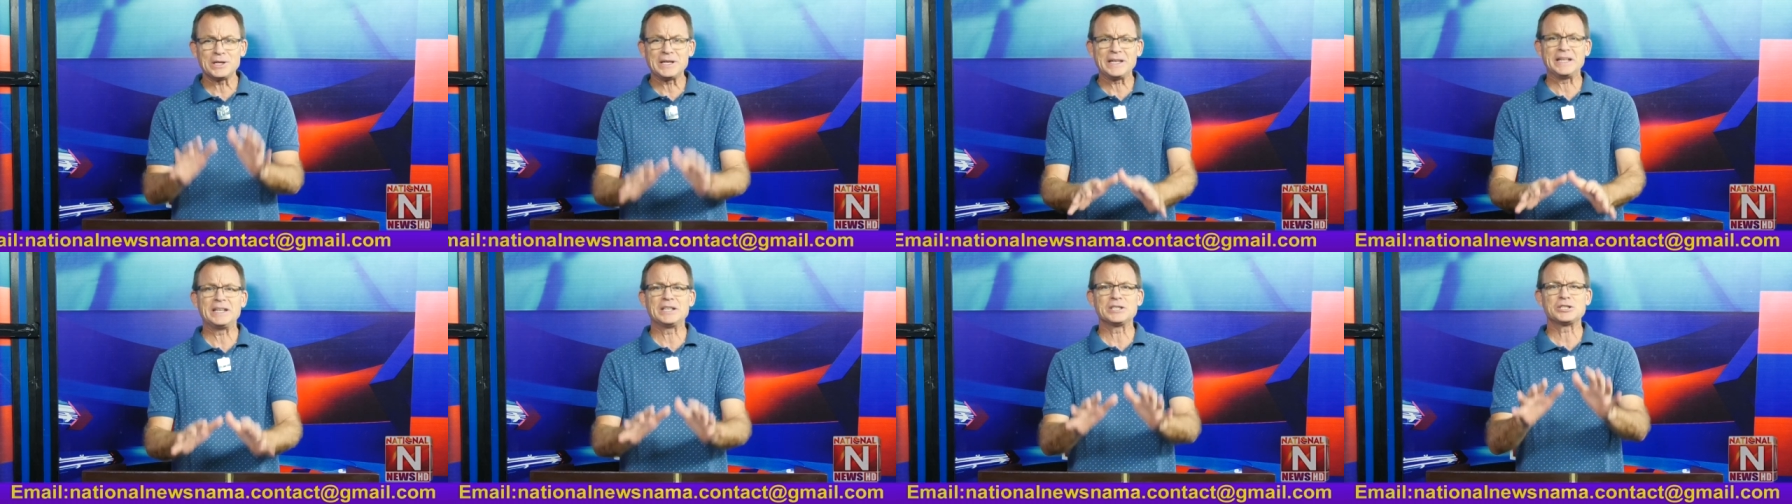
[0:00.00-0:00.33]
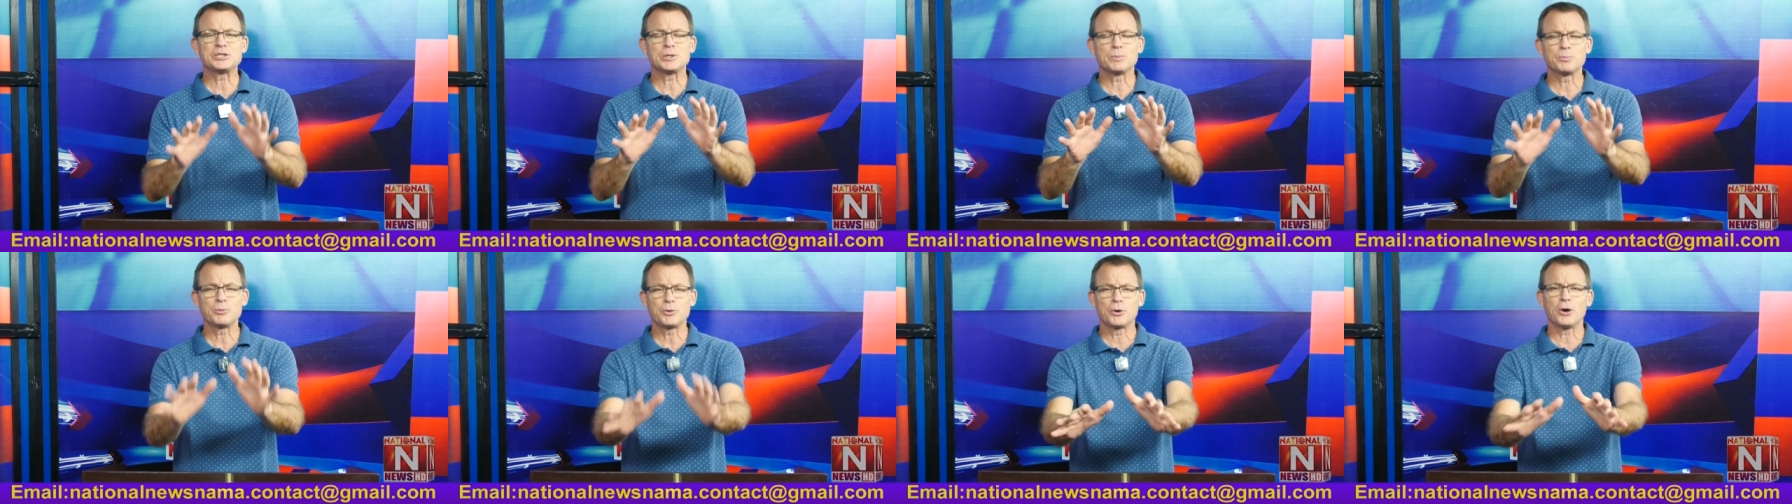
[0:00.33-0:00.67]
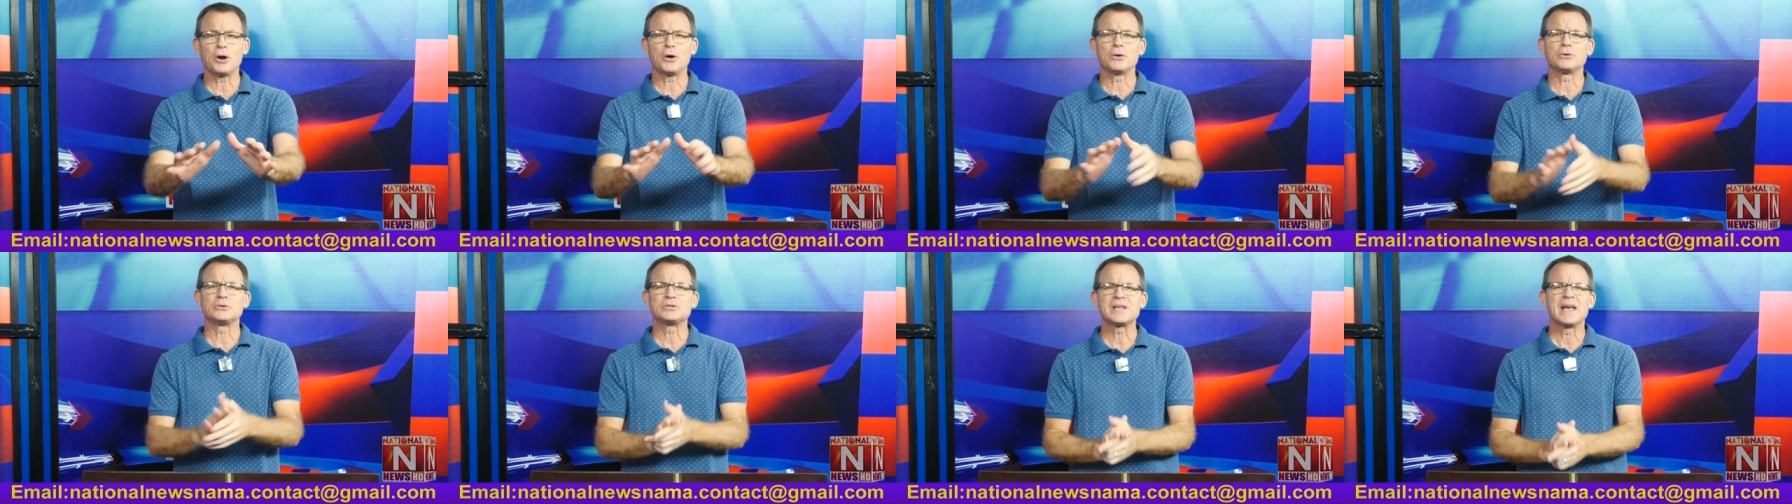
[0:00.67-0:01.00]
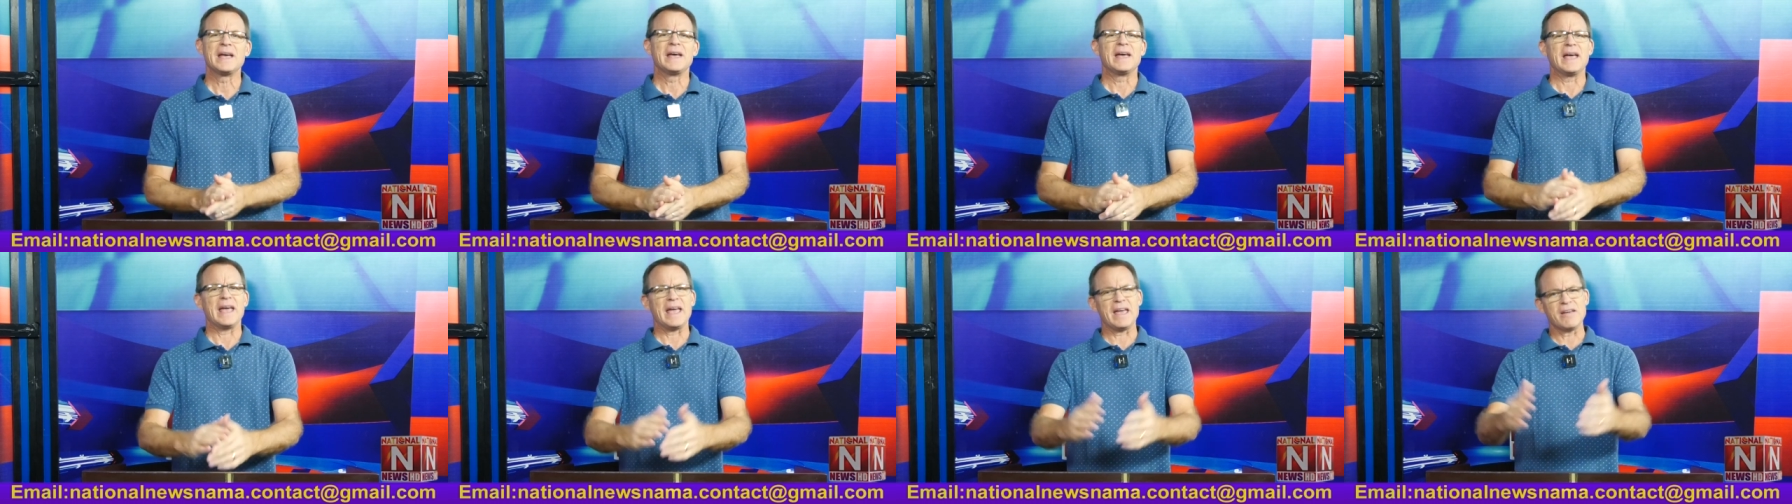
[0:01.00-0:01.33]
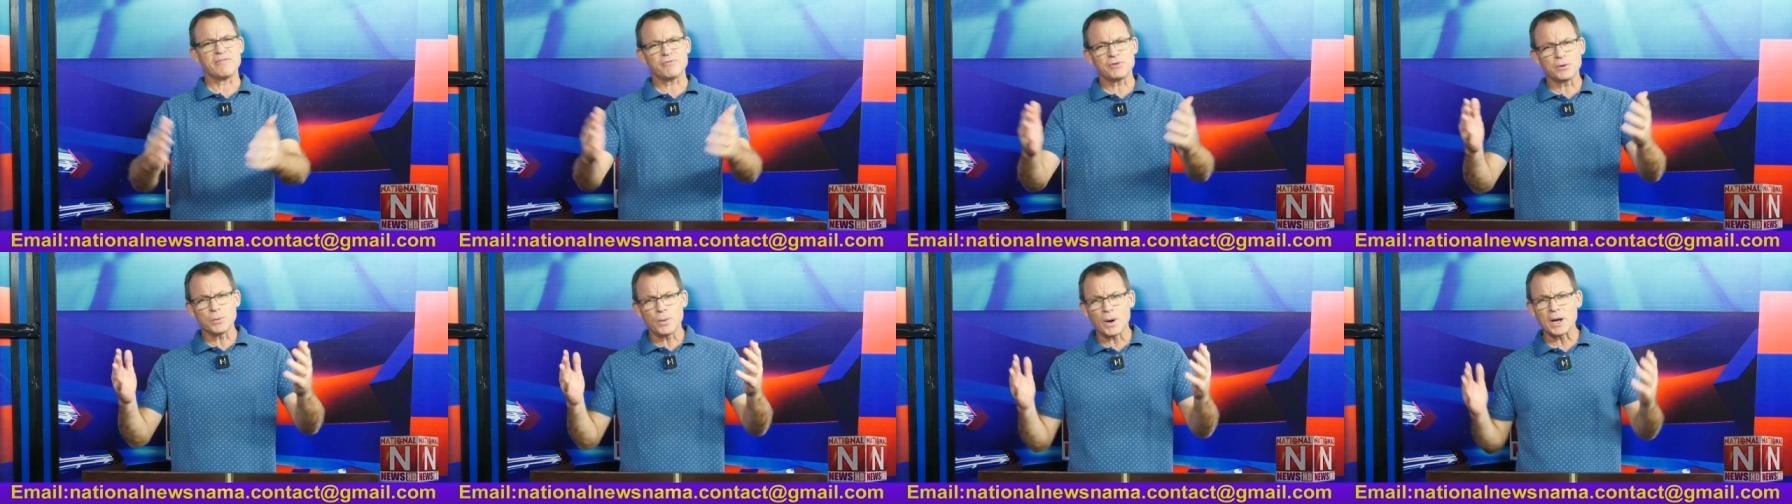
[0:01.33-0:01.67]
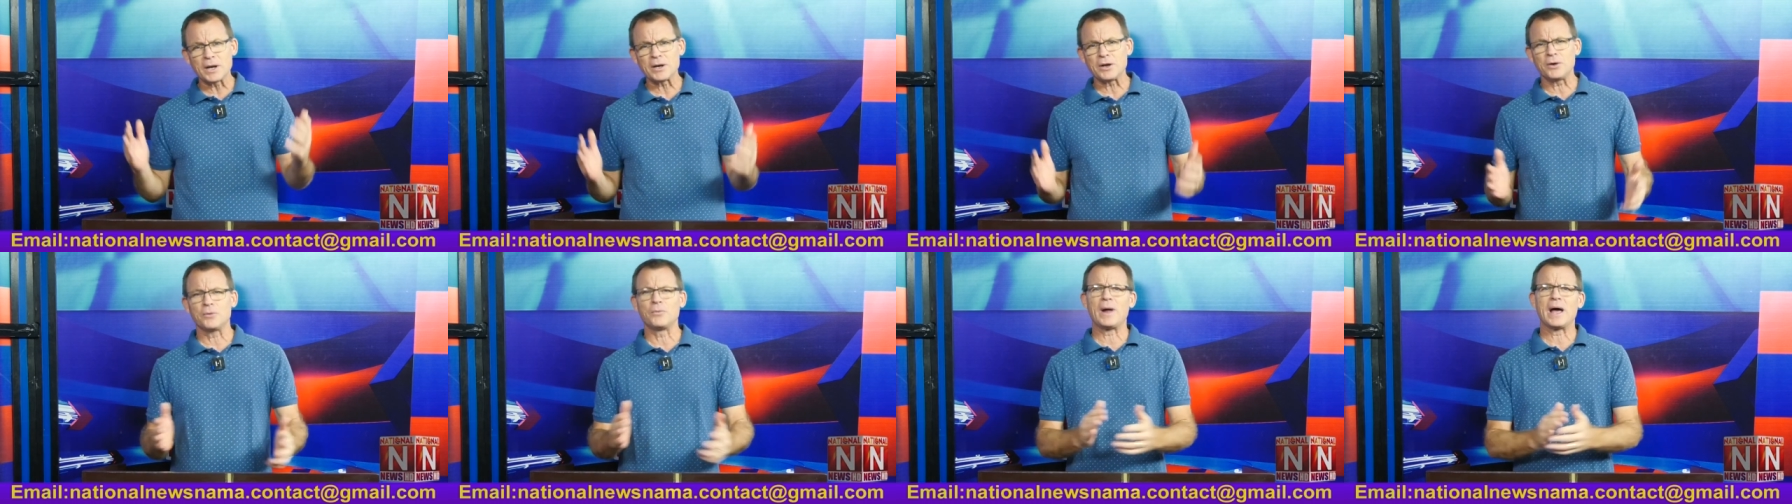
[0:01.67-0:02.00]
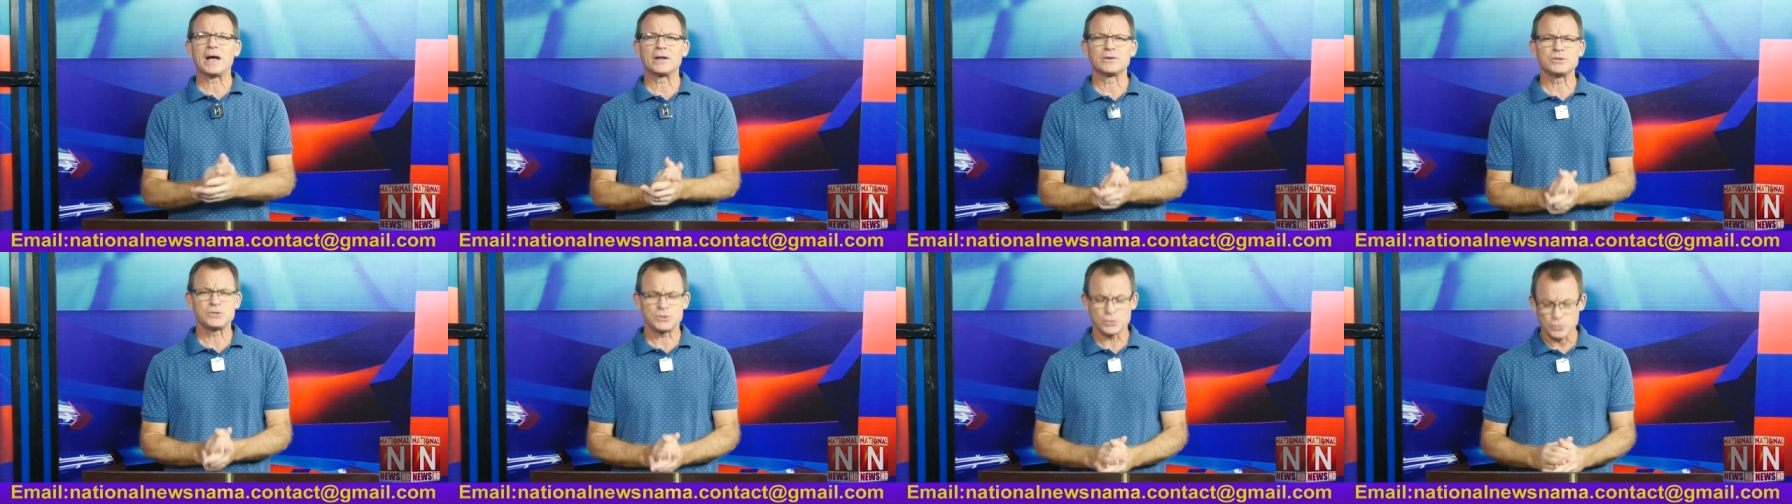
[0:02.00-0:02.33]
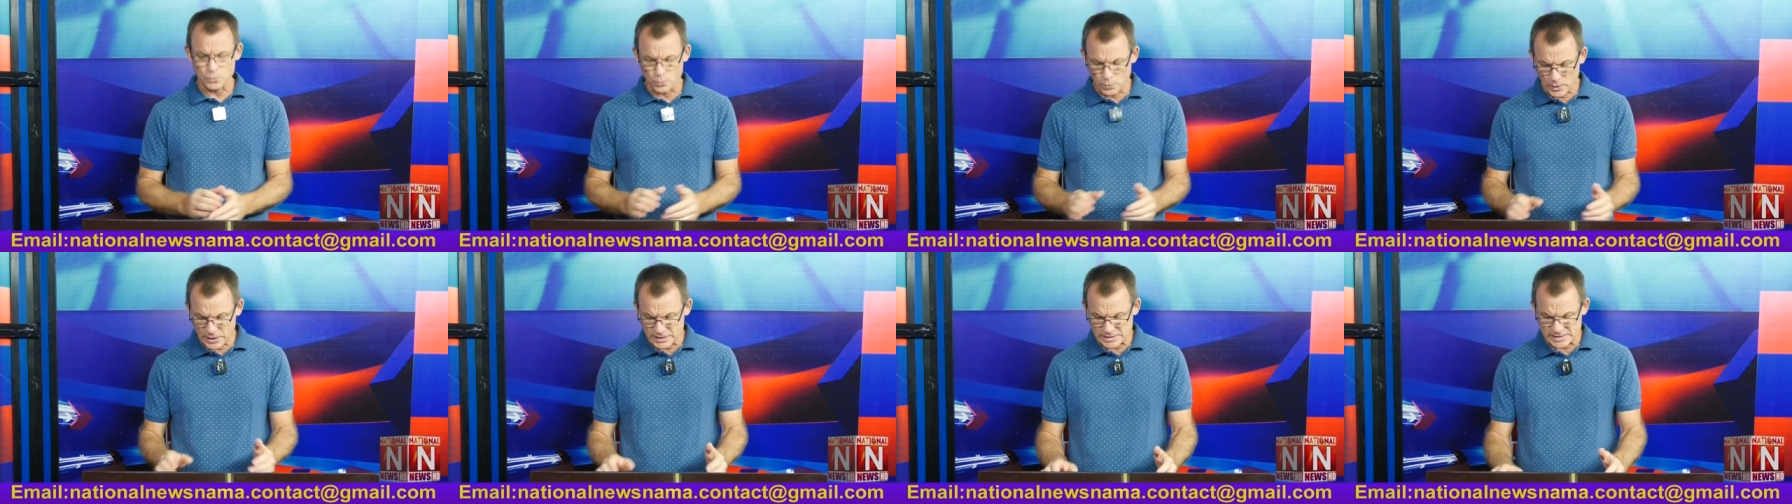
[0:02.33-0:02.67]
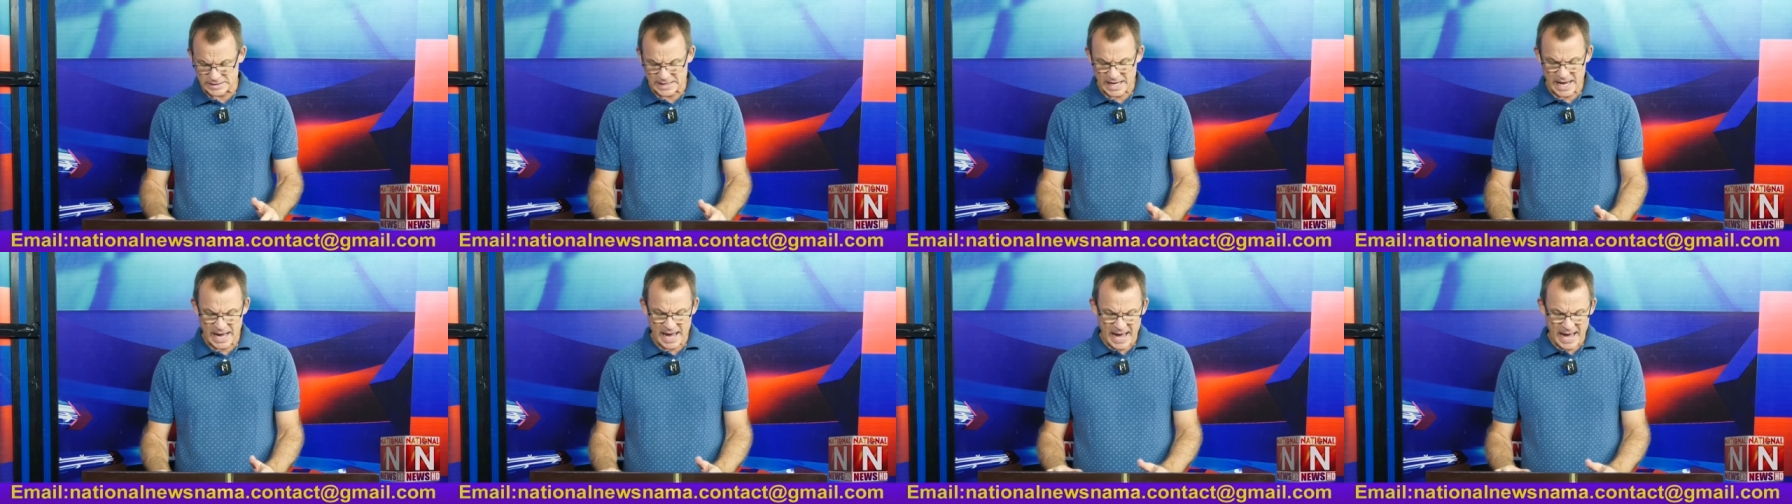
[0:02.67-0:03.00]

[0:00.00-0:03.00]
leadership grows, everyone around you wins.